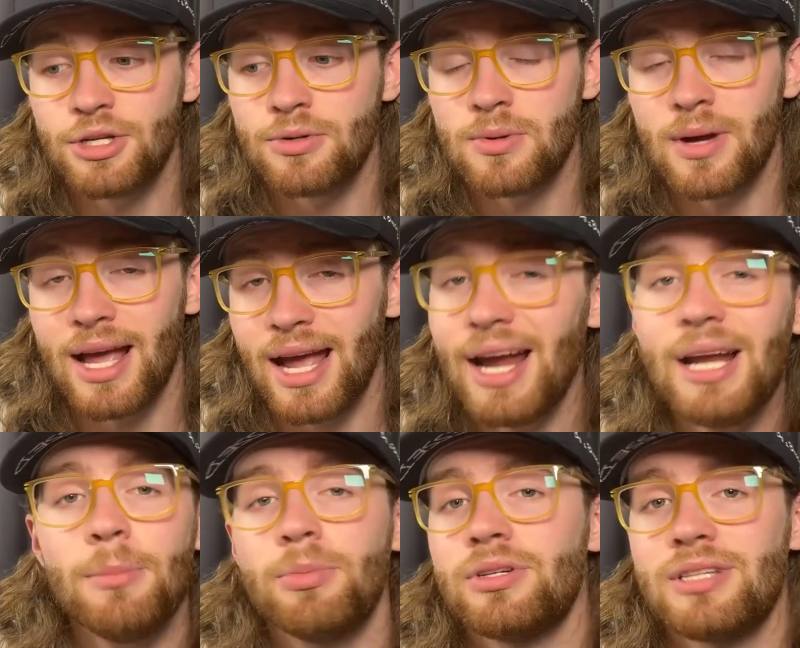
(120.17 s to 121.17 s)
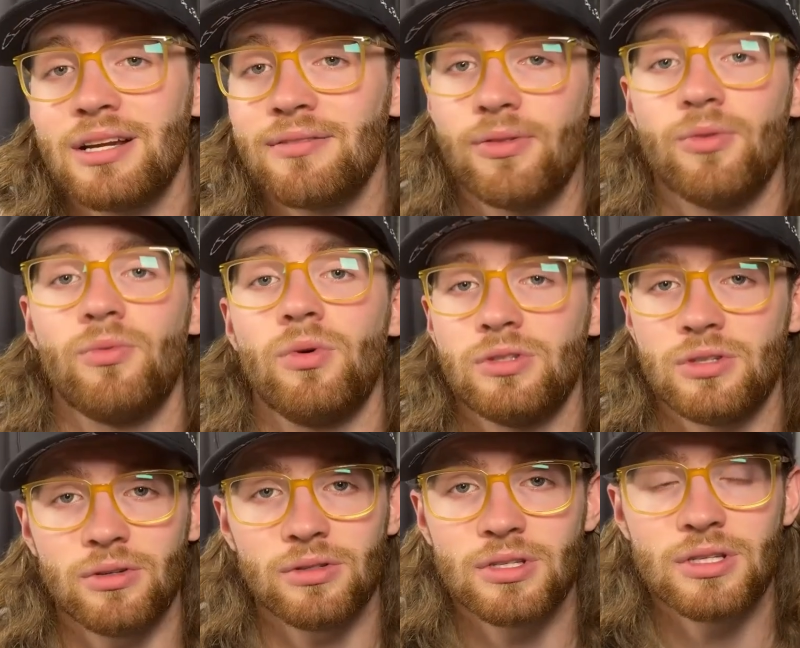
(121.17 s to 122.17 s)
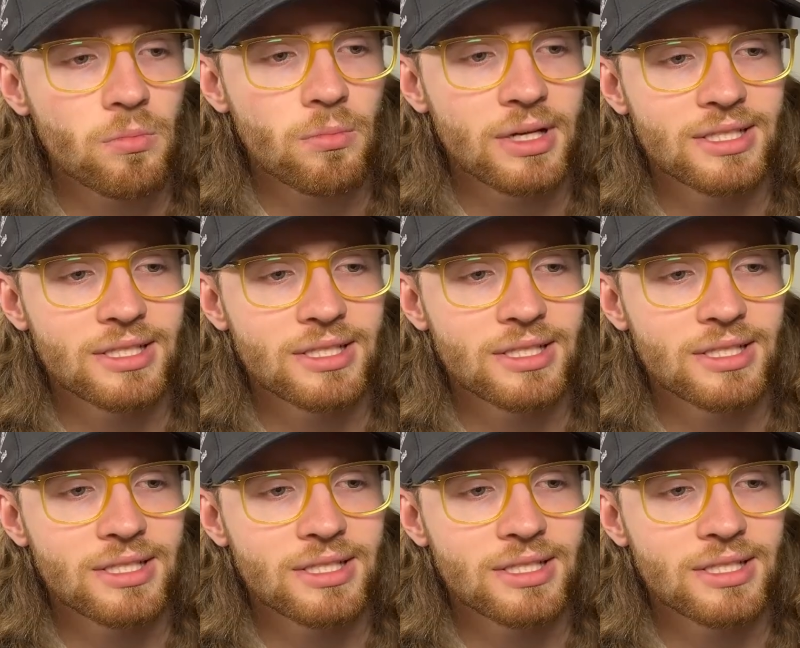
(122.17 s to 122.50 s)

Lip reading: you 80% of the results.